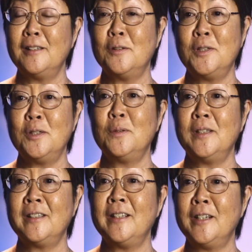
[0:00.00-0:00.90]
and so
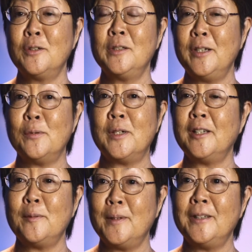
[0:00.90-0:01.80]
she was
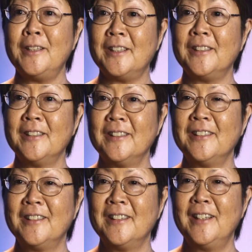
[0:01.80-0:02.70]
literally 1 in a
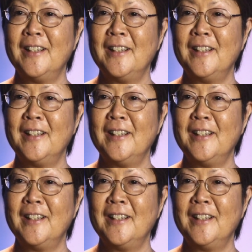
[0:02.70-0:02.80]
million.